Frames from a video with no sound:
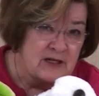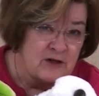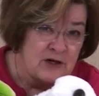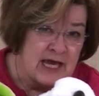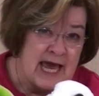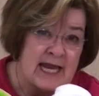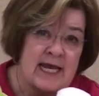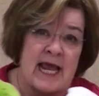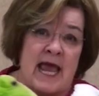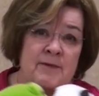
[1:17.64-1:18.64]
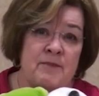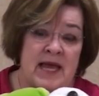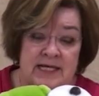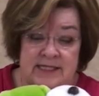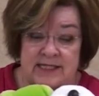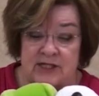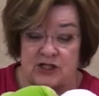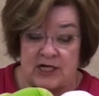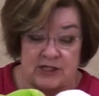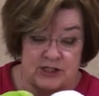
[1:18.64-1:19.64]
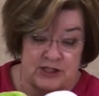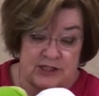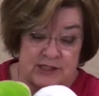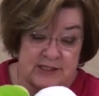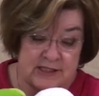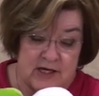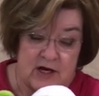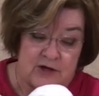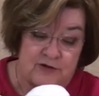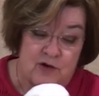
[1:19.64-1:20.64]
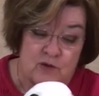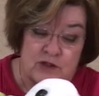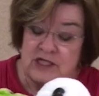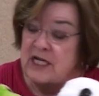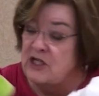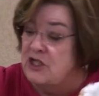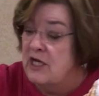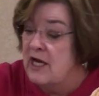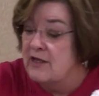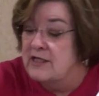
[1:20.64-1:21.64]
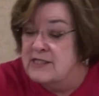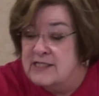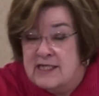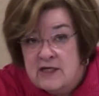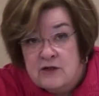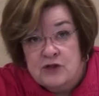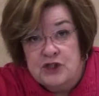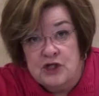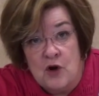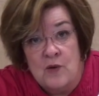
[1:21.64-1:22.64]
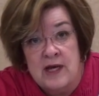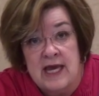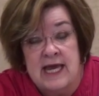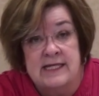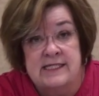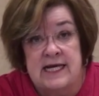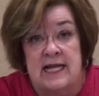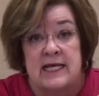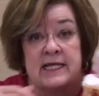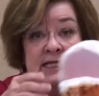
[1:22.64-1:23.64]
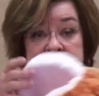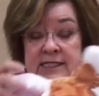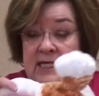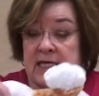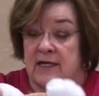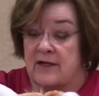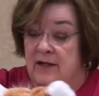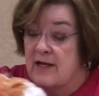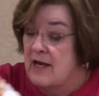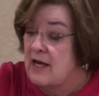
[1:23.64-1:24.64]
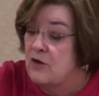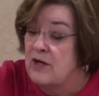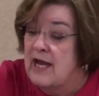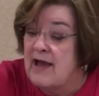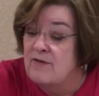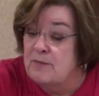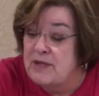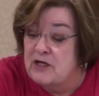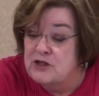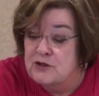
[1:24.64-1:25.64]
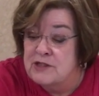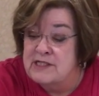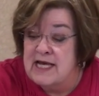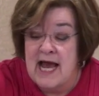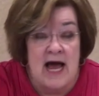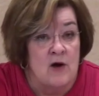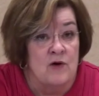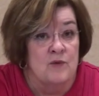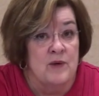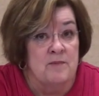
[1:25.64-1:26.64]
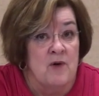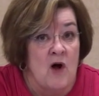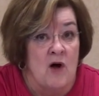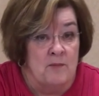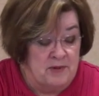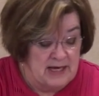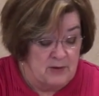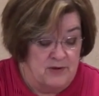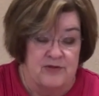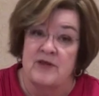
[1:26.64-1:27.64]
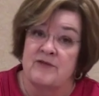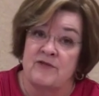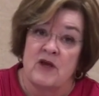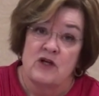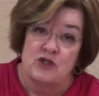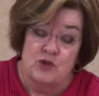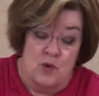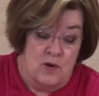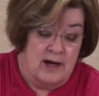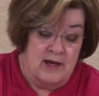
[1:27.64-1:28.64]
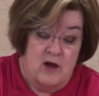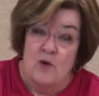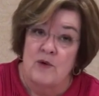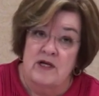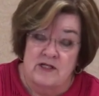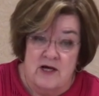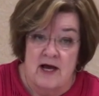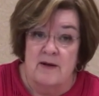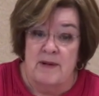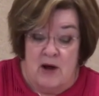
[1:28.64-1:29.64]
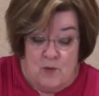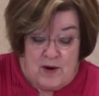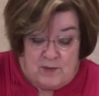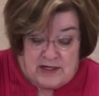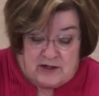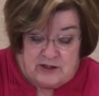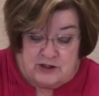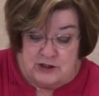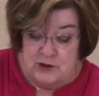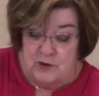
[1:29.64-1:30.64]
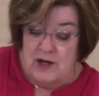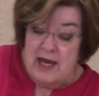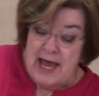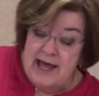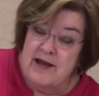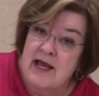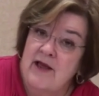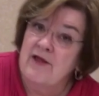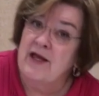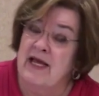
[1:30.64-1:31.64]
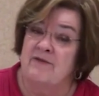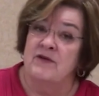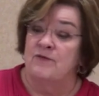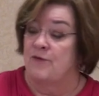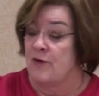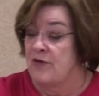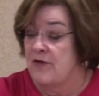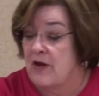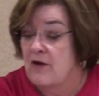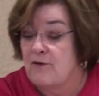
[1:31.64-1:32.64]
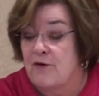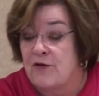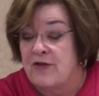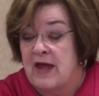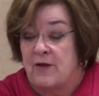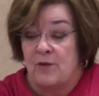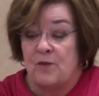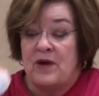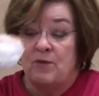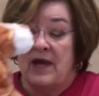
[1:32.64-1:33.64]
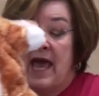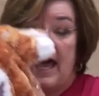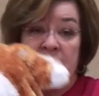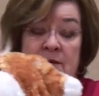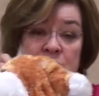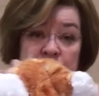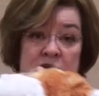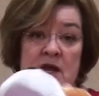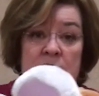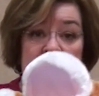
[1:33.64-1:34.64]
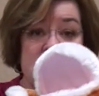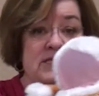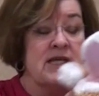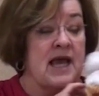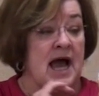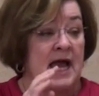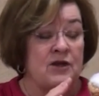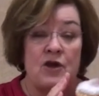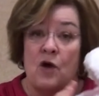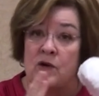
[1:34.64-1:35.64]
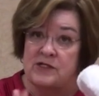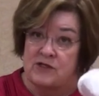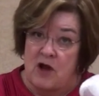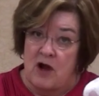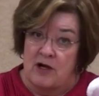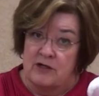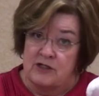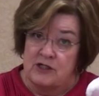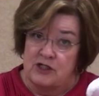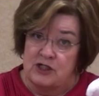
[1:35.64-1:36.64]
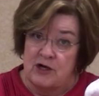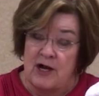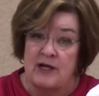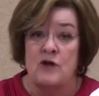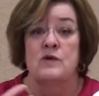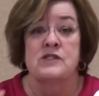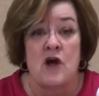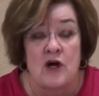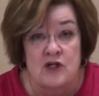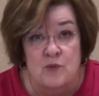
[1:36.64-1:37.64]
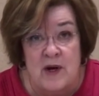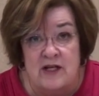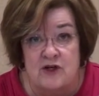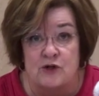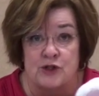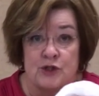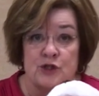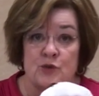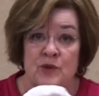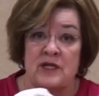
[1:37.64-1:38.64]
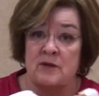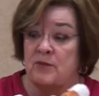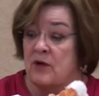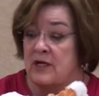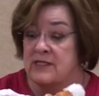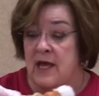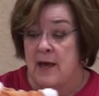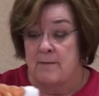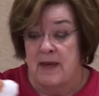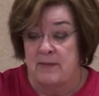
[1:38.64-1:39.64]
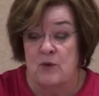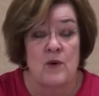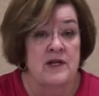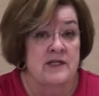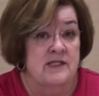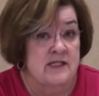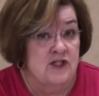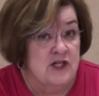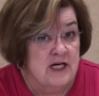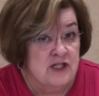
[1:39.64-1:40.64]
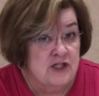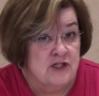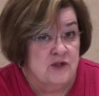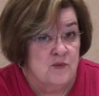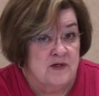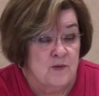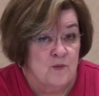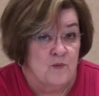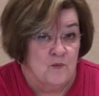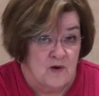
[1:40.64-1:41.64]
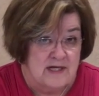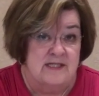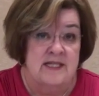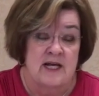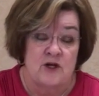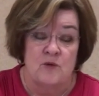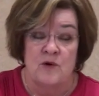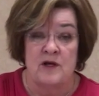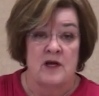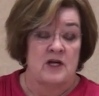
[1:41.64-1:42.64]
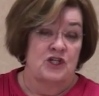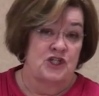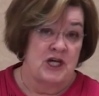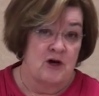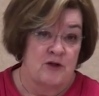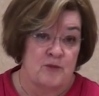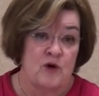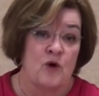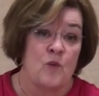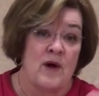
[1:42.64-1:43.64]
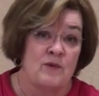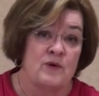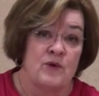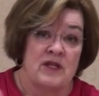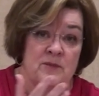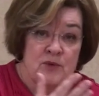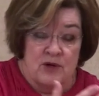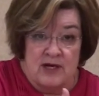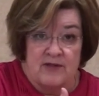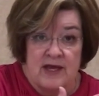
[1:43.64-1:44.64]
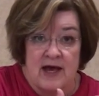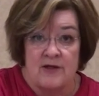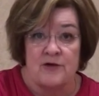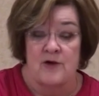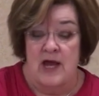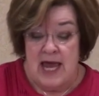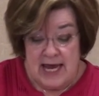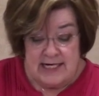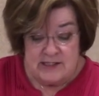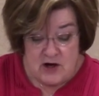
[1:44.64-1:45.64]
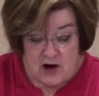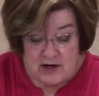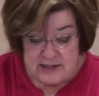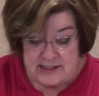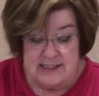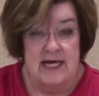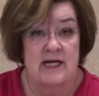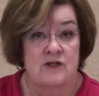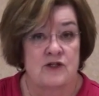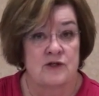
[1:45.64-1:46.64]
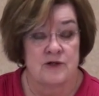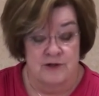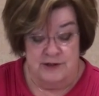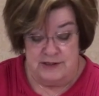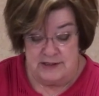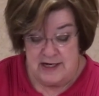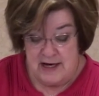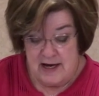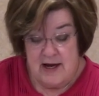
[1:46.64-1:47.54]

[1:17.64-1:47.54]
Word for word: look at it and make suggestions. So teaching the skill, showing and telling the skill. You can have a picture and say, how could we all play with this toy? We could talk about what we could do. And even for for the, when we had them sharing to say, I know it's hard to share. I know it's hard to wait your turn to read the book because maybe one of the suggestions was that you would share the book or one would read the book and the other. And it's hard to take turns.